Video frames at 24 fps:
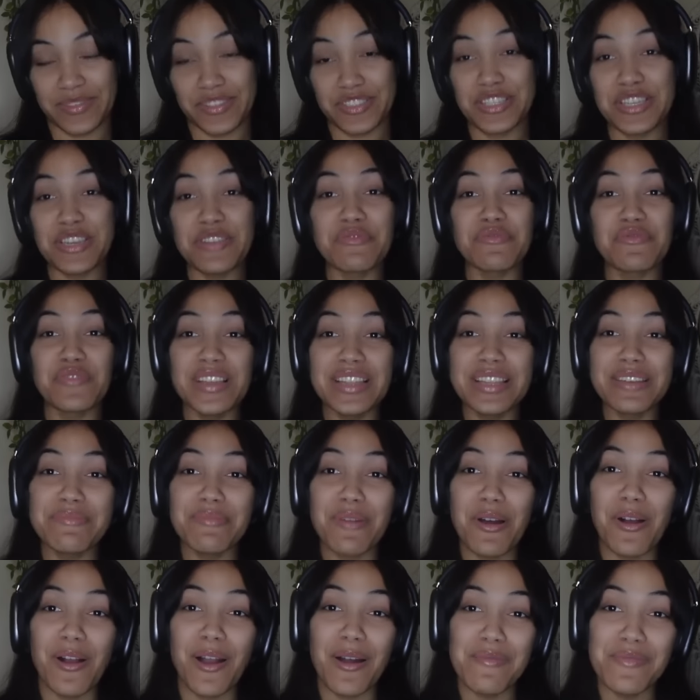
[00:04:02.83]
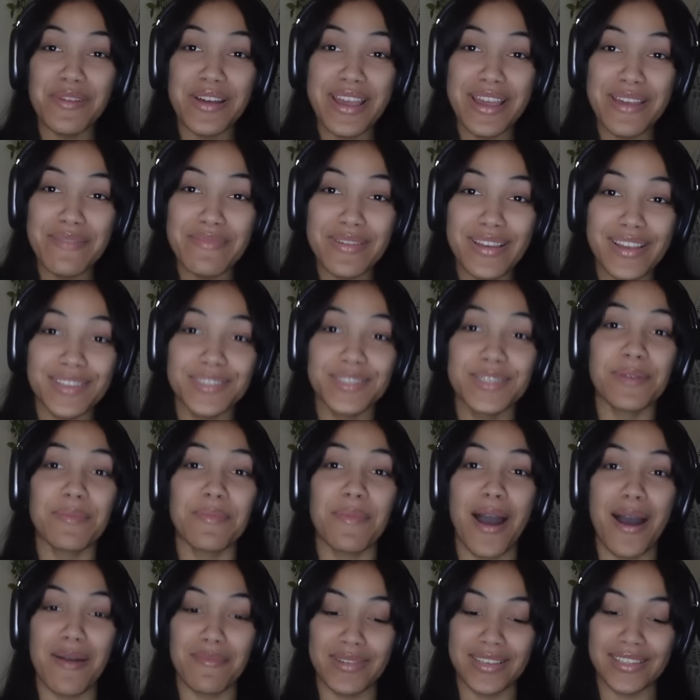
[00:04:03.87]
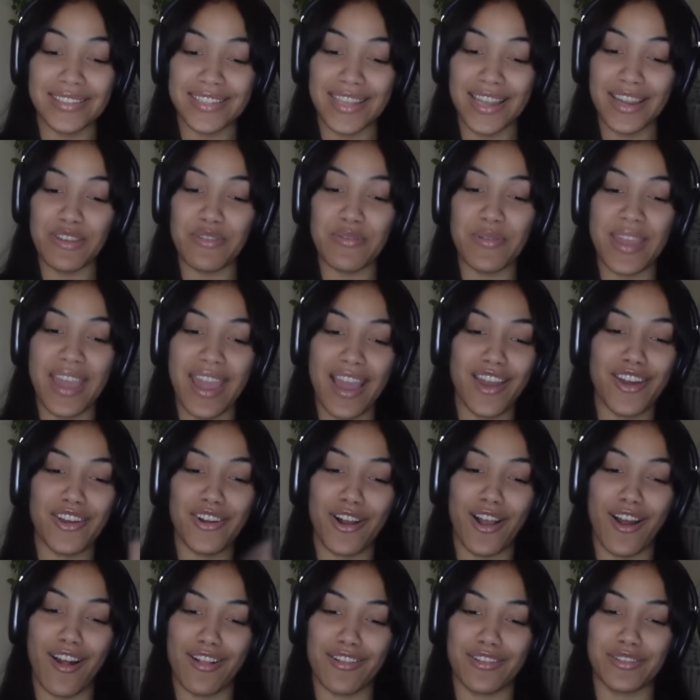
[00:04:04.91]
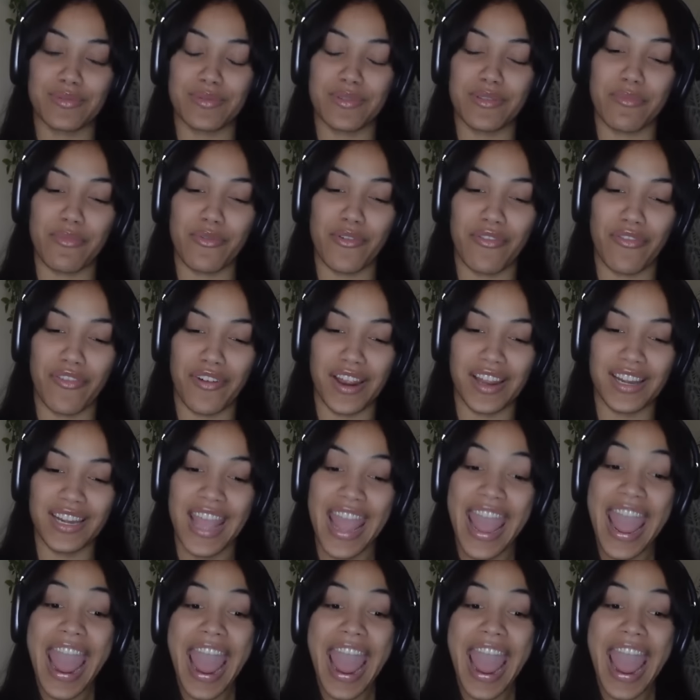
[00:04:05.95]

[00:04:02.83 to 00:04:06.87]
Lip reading: she really broke up with him because her mama said you can't go to college with a boyfriend.